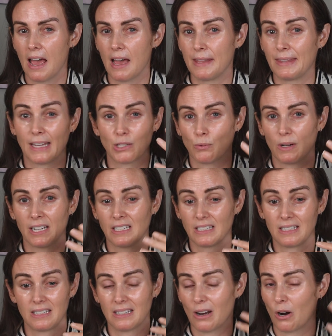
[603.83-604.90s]
And that's why
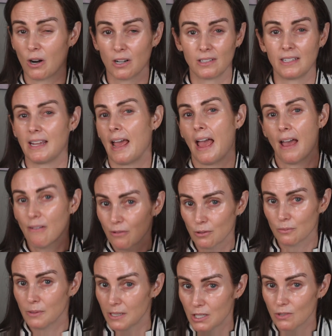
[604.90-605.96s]
I hardly ever
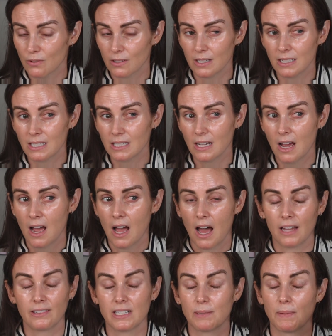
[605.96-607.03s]
reach for this
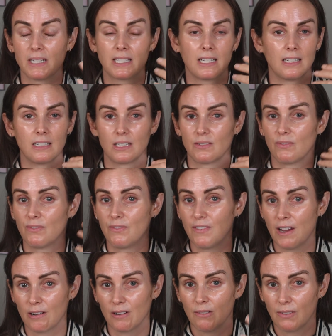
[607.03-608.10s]
unless my skin is
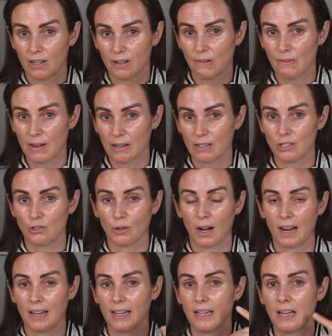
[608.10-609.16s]
very, very, very
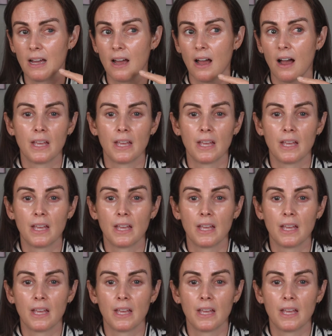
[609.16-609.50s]
dry.